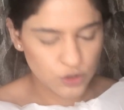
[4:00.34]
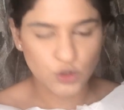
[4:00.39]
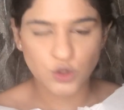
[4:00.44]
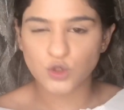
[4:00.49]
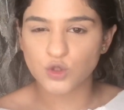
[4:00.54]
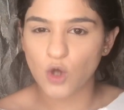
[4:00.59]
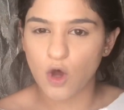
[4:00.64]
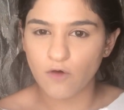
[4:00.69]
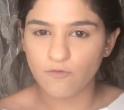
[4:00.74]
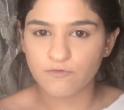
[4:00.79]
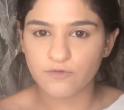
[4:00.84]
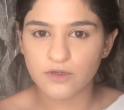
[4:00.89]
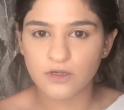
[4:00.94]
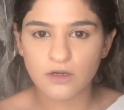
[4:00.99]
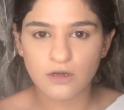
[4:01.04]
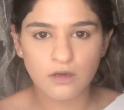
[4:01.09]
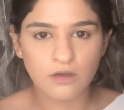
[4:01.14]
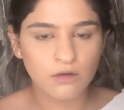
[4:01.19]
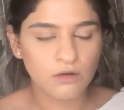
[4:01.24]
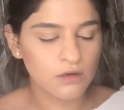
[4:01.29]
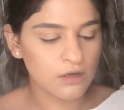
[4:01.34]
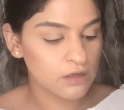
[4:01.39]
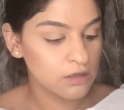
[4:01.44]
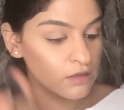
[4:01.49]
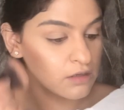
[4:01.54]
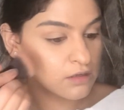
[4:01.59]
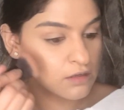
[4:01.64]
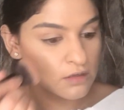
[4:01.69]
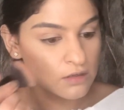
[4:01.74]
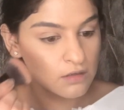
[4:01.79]
softer look,
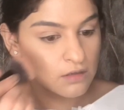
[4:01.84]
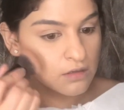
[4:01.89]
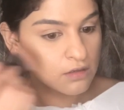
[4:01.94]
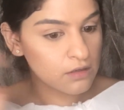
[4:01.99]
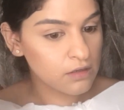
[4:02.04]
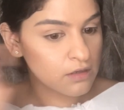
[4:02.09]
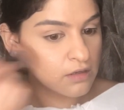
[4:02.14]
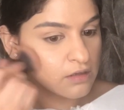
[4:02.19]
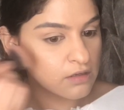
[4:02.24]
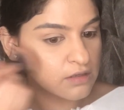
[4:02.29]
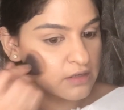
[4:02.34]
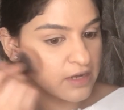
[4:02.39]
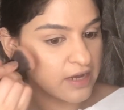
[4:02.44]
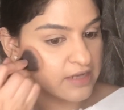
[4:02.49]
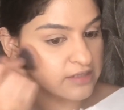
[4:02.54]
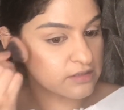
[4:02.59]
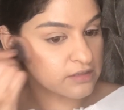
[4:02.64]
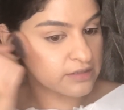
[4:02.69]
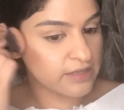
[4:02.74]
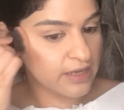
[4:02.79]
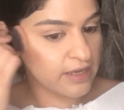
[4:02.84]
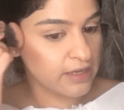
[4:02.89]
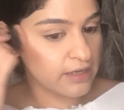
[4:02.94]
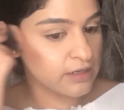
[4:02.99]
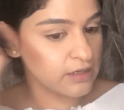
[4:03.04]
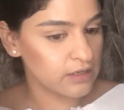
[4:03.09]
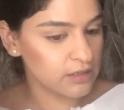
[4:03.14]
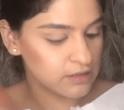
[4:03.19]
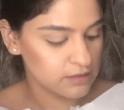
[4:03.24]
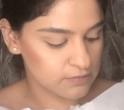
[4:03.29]
rather than
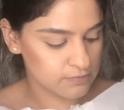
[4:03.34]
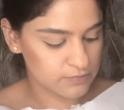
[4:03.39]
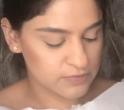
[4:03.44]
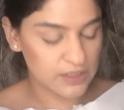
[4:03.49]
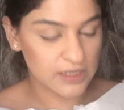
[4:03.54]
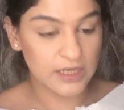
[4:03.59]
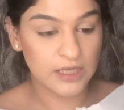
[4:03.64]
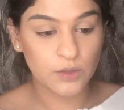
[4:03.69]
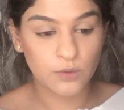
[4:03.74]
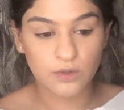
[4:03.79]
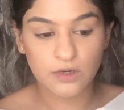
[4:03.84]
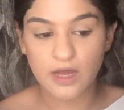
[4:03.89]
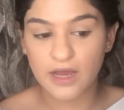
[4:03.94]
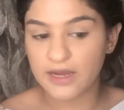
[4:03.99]
the liquid